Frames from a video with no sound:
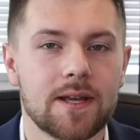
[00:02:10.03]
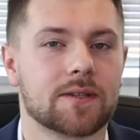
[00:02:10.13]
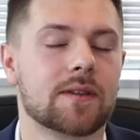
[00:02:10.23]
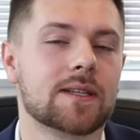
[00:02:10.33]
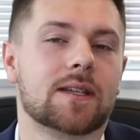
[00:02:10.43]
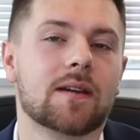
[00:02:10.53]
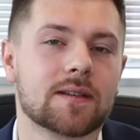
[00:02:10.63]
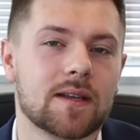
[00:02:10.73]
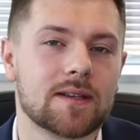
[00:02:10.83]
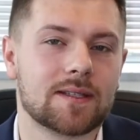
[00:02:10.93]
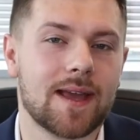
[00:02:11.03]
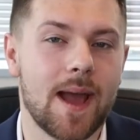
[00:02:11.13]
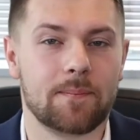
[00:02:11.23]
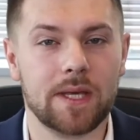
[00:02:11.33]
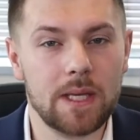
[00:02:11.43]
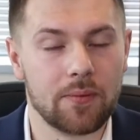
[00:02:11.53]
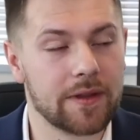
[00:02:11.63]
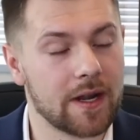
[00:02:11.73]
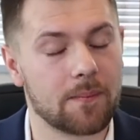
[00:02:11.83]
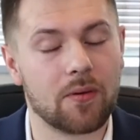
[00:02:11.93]
So this tells us that people
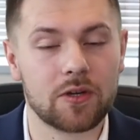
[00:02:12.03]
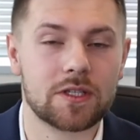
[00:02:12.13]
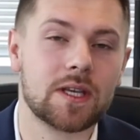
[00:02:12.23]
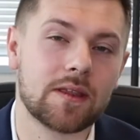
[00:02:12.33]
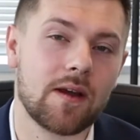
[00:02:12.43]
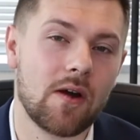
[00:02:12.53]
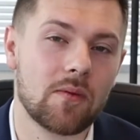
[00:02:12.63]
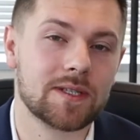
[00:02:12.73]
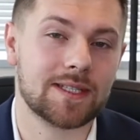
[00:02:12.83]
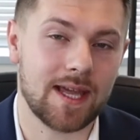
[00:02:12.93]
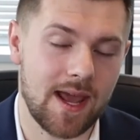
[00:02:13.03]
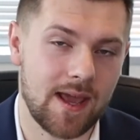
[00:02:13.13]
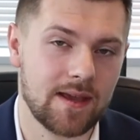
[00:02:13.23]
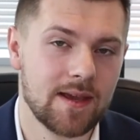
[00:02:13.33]
that are purchasing the homes today,